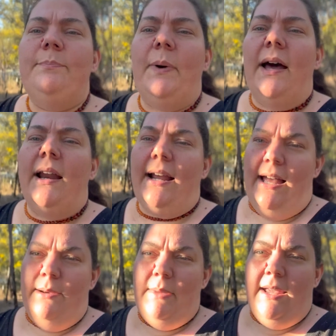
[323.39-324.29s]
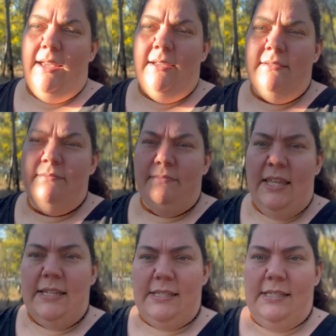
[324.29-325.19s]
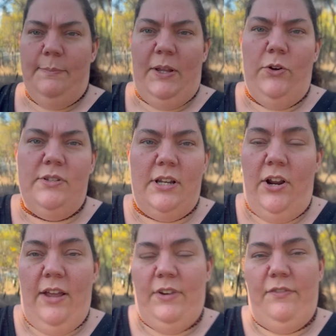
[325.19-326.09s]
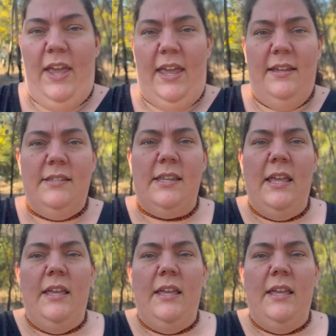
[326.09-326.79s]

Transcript: but I can't make this because I don't have enough eggs.